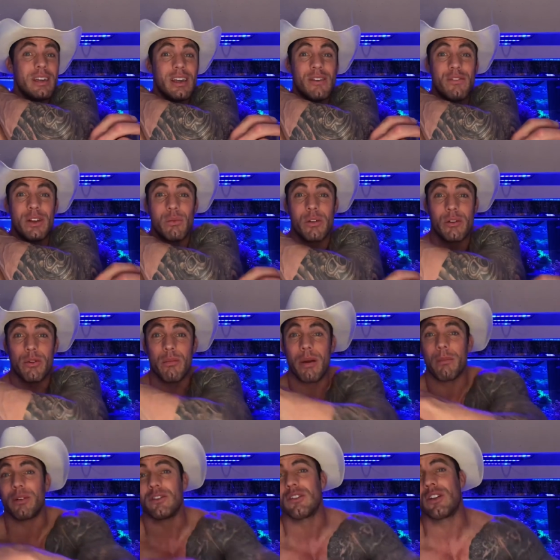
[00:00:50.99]
if anyone
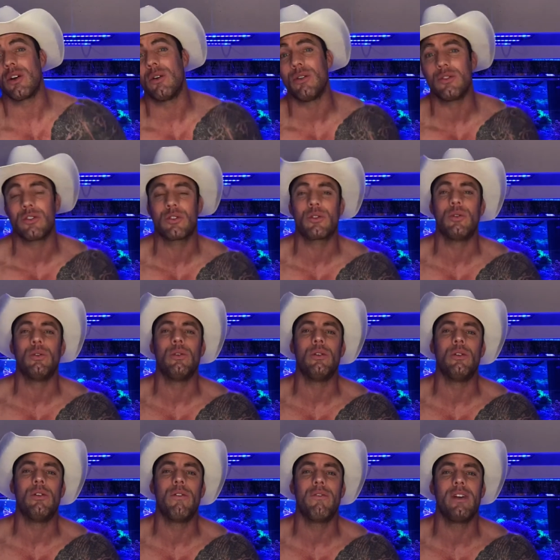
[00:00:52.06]
remembers the old
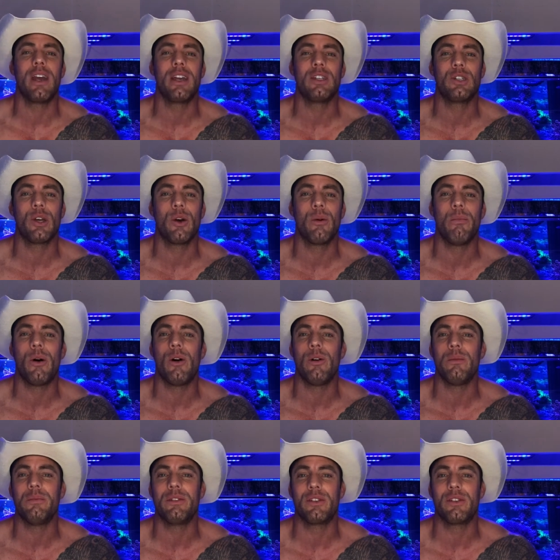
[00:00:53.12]
school VHO bulbs,